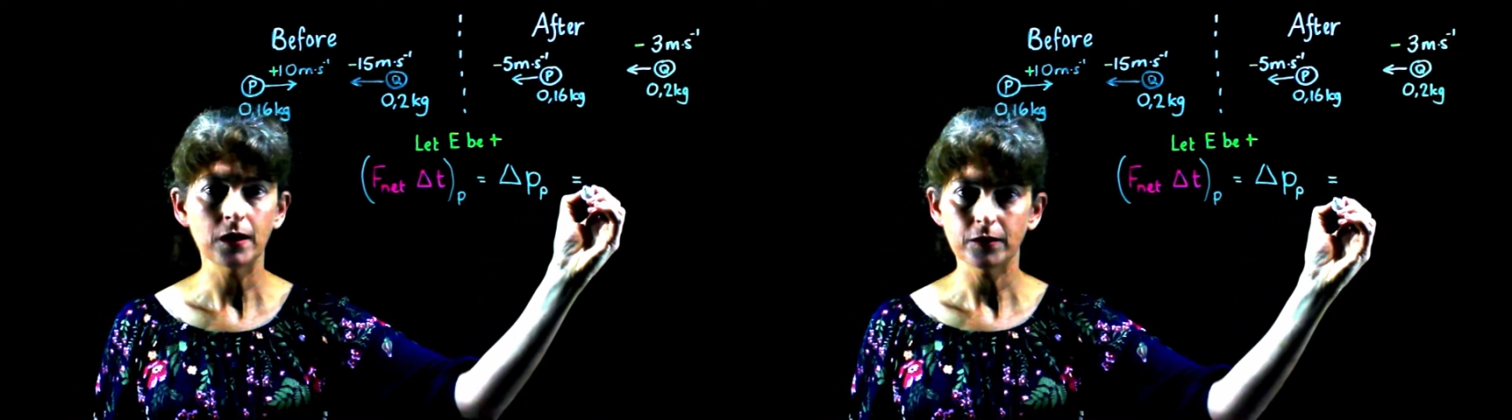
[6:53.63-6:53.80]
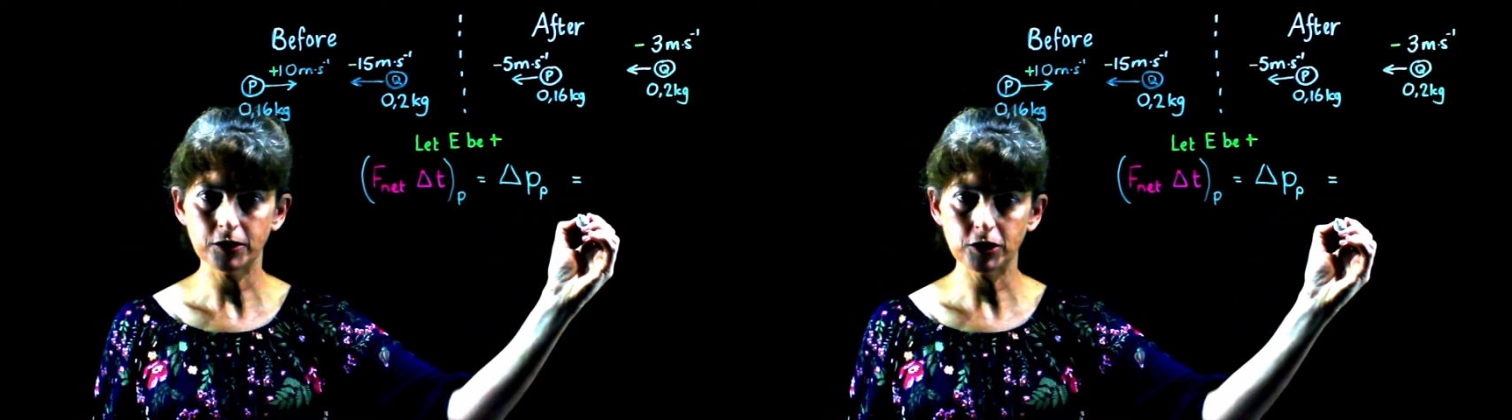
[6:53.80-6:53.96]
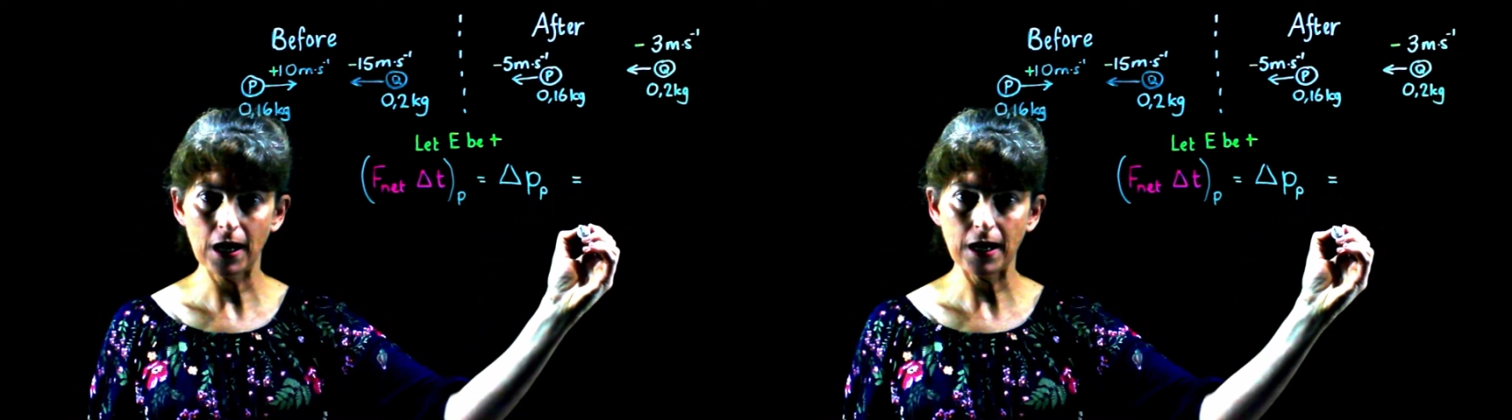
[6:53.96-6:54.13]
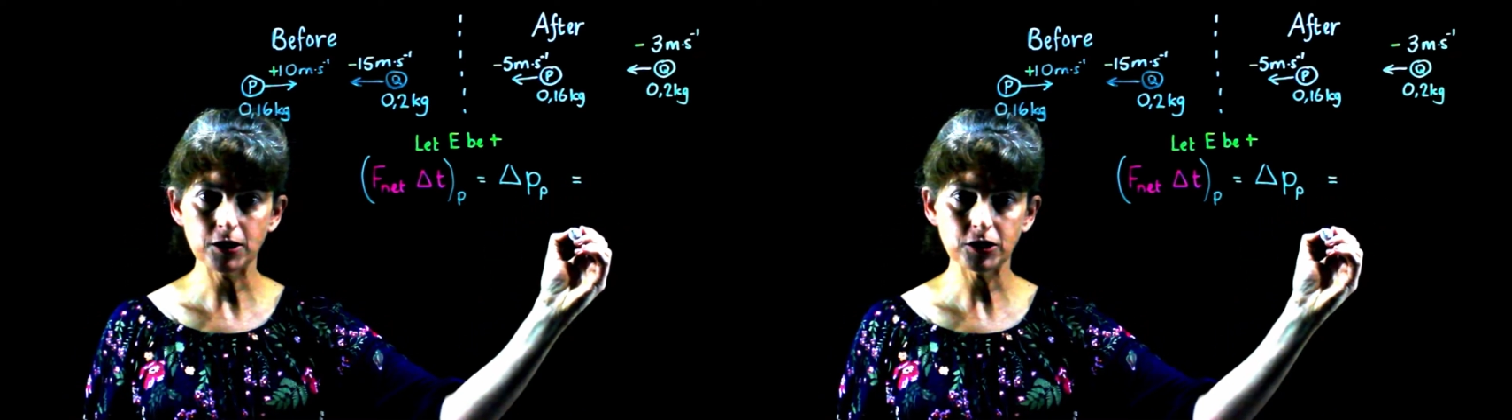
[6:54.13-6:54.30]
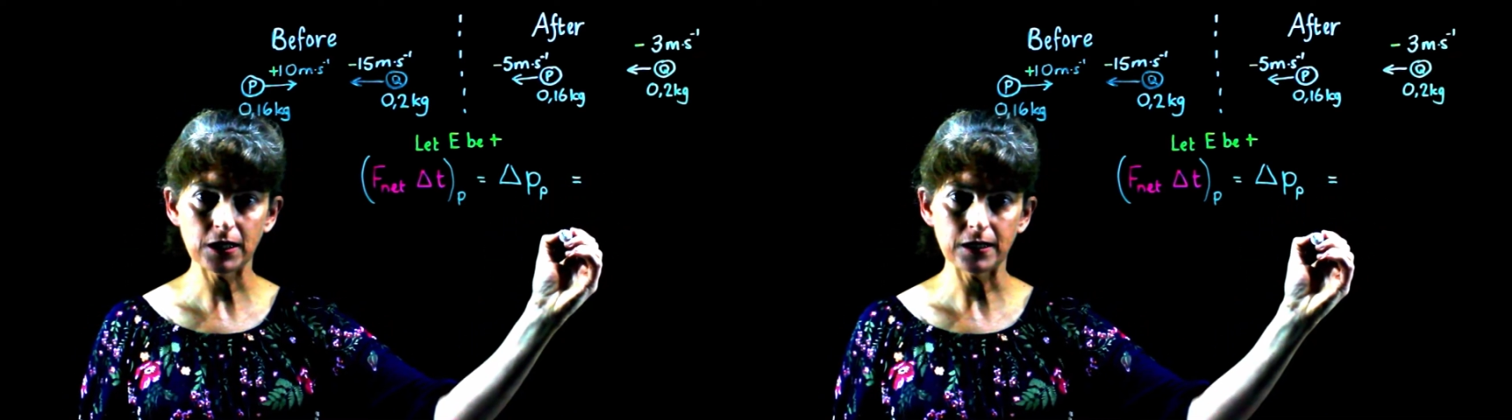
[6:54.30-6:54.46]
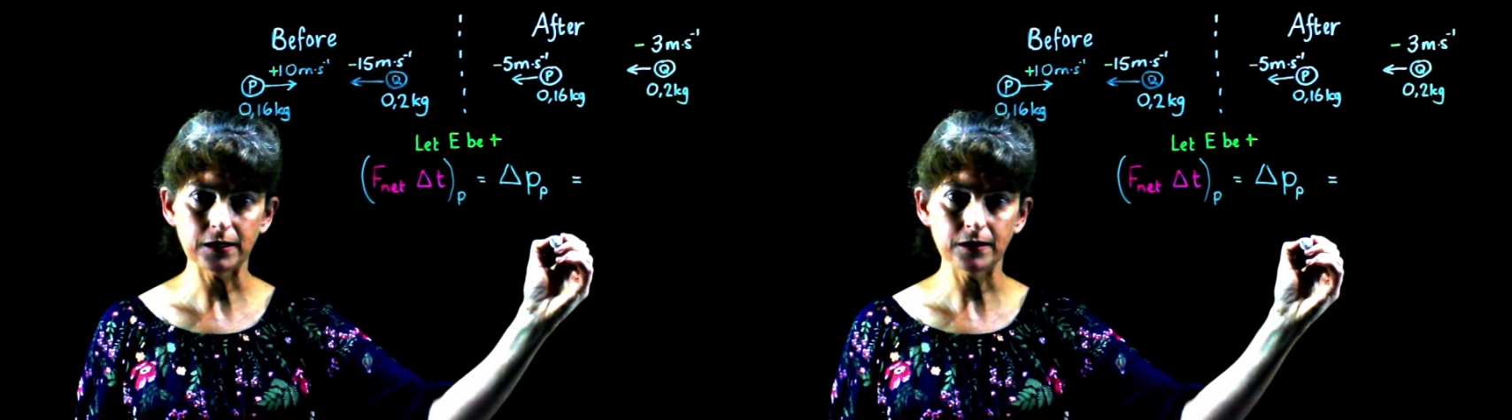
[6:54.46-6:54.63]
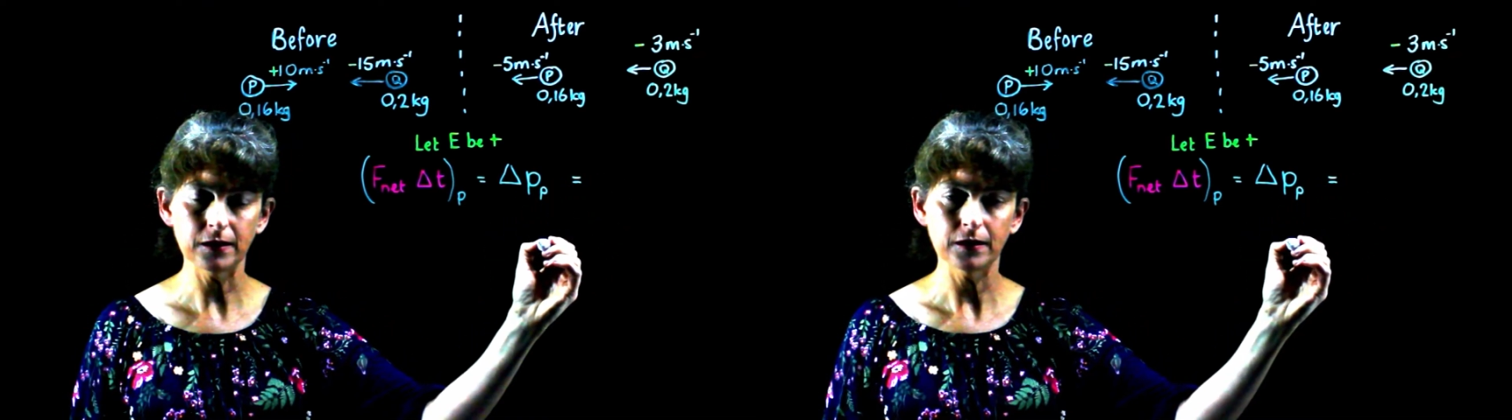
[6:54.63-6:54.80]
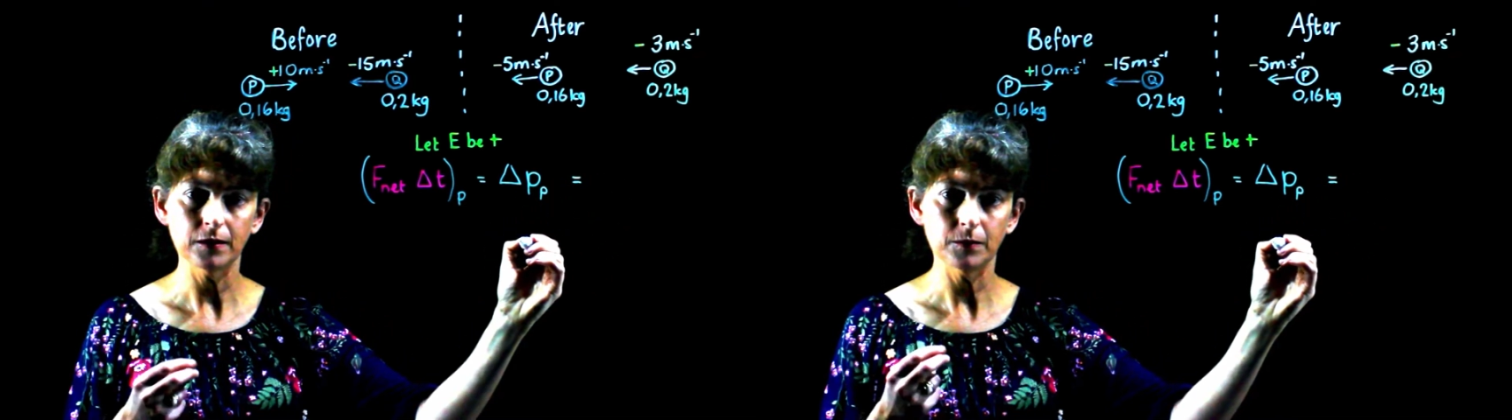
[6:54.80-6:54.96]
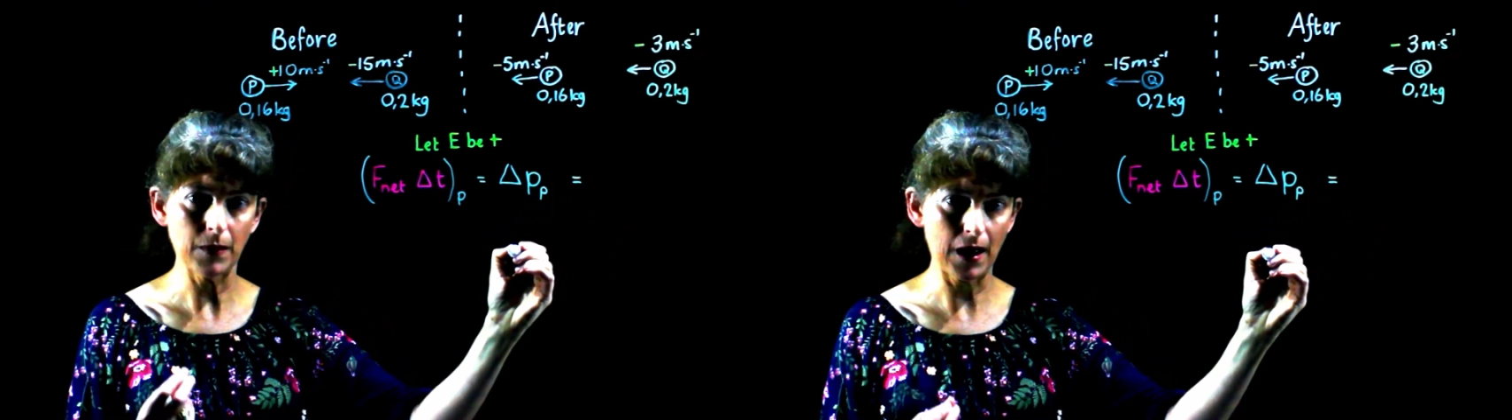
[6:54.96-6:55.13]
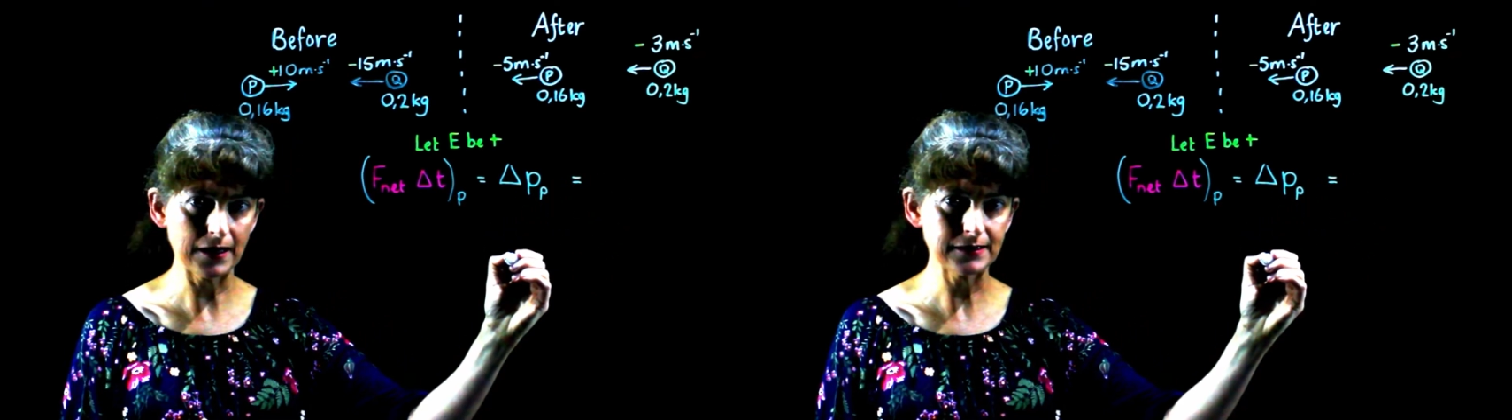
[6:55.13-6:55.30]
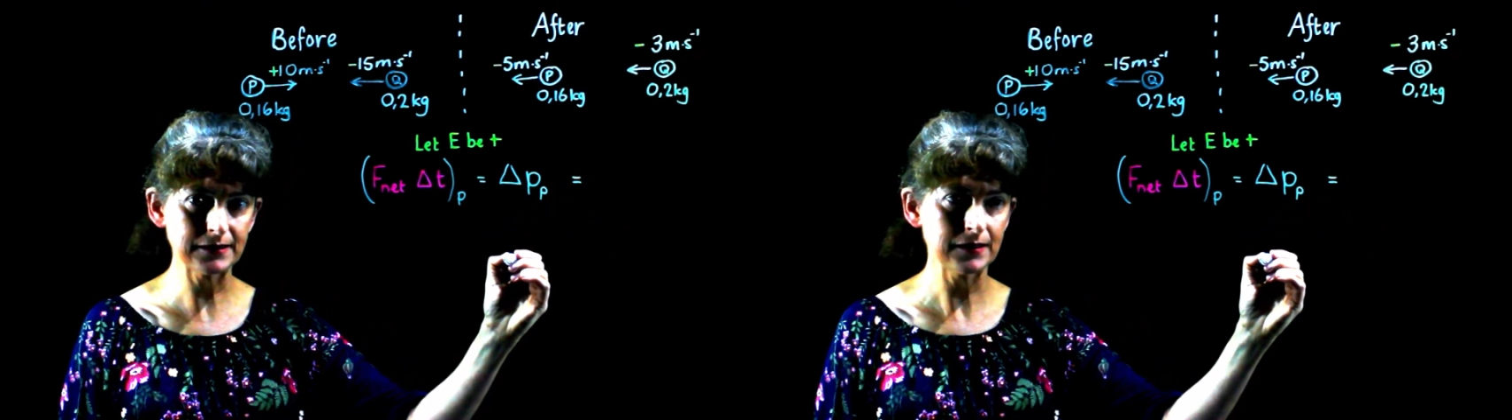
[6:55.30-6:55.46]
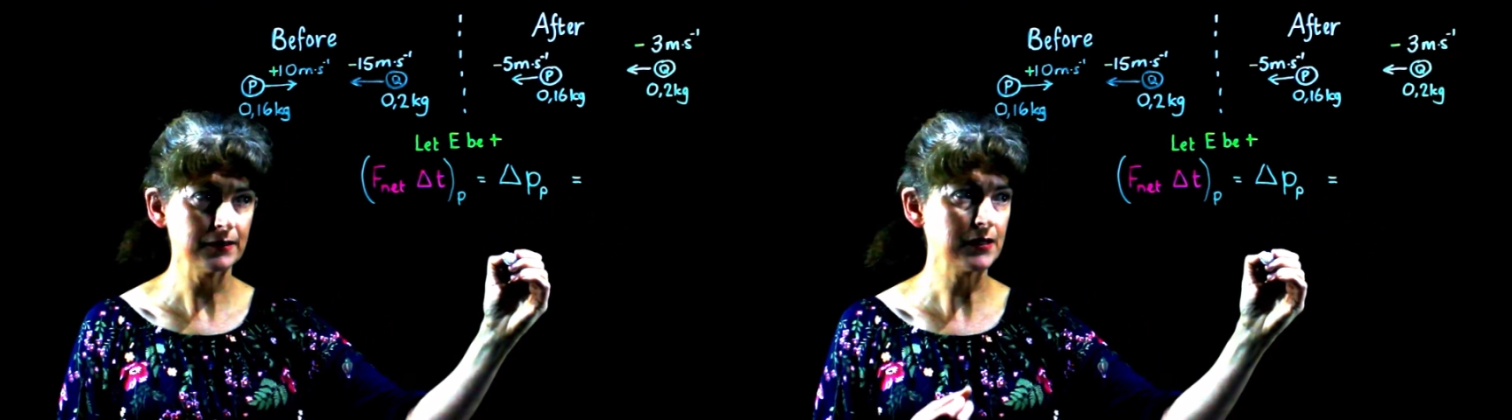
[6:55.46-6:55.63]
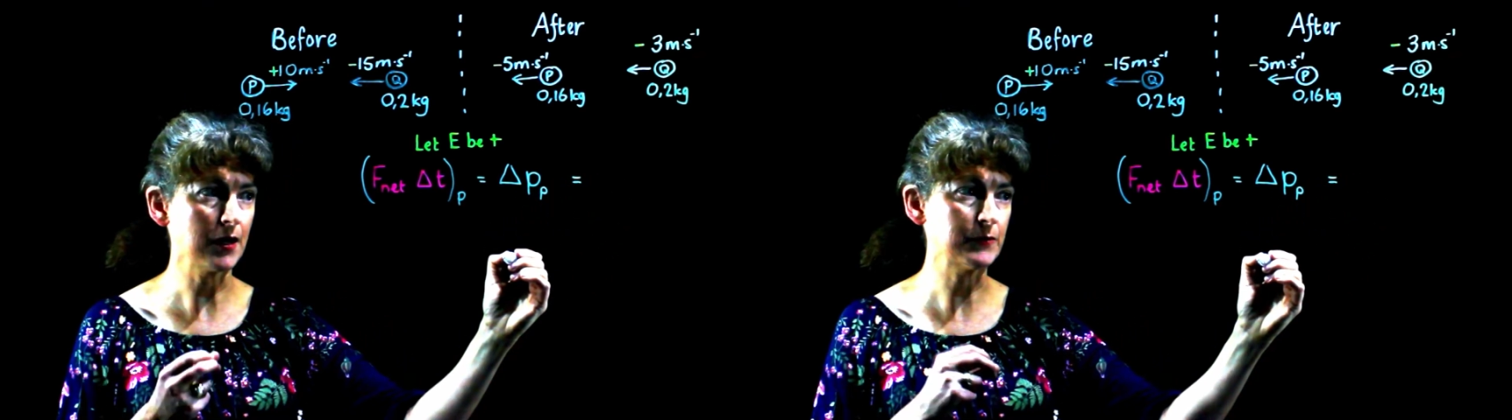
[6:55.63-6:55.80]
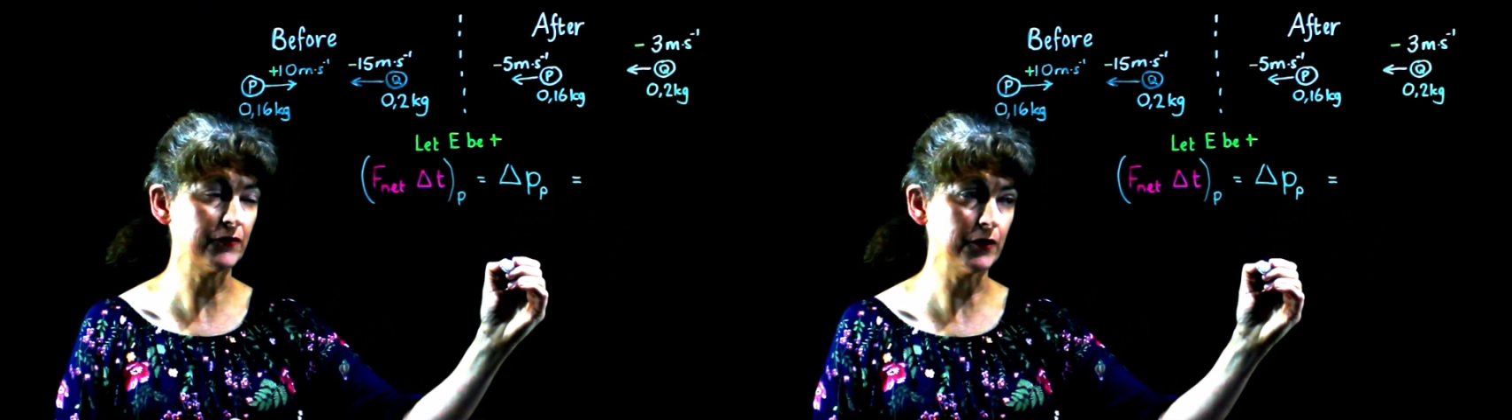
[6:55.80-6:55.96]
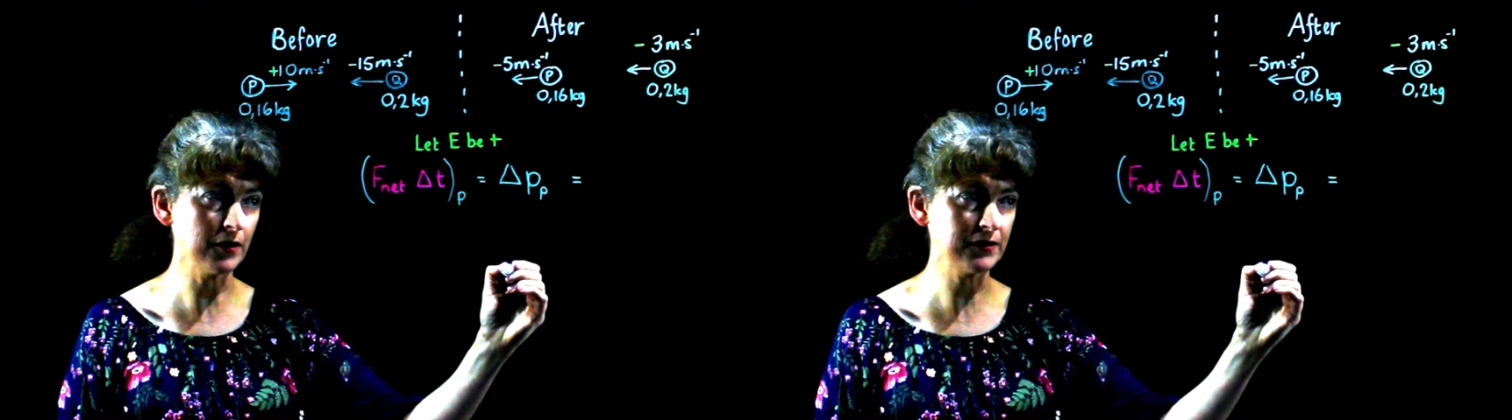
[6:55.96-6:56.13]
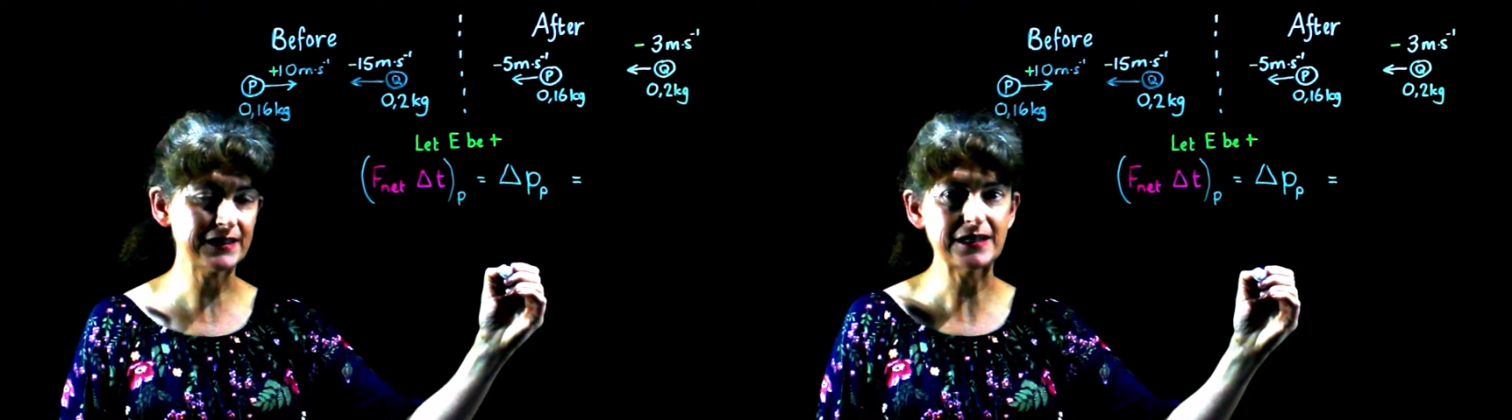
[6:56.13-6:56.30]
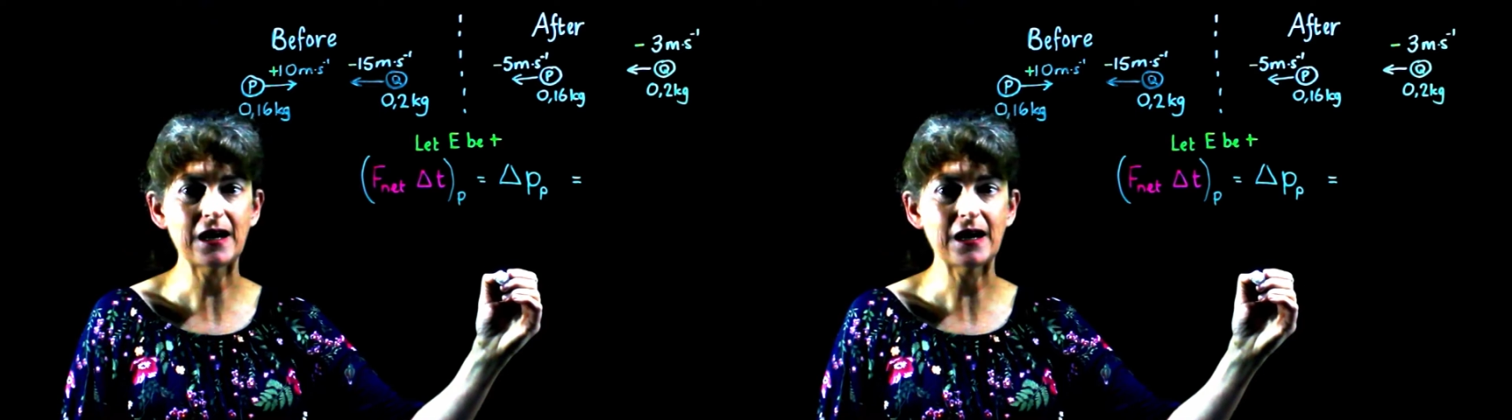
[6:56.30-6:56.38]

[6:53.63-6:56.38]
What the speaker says: the change in mass times velocity.